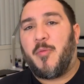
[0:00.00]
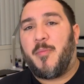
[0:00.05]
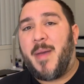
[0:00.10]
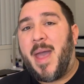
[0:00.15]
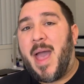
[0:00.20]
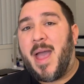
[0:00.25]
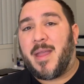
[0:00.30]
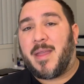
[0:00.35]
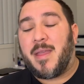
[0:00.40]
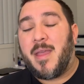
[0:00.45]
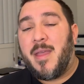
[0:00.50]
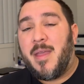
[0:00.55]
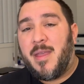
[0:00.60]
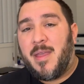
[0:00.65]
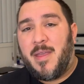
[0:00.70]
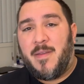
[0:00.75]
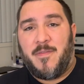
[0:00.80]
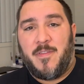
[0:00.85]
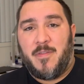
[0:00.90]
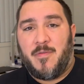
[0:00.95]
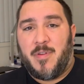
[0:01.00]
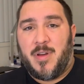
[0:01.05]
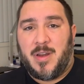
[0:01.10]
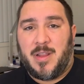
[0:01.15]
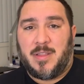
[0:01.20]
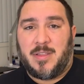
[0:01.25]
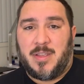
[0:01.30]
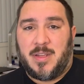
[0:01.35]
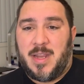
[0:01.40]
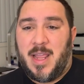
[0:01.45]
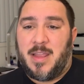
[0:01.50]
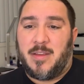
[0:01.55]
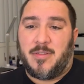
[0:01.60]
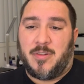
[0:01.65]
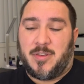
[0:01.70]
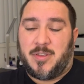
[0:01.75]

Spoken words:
back if you run into danger.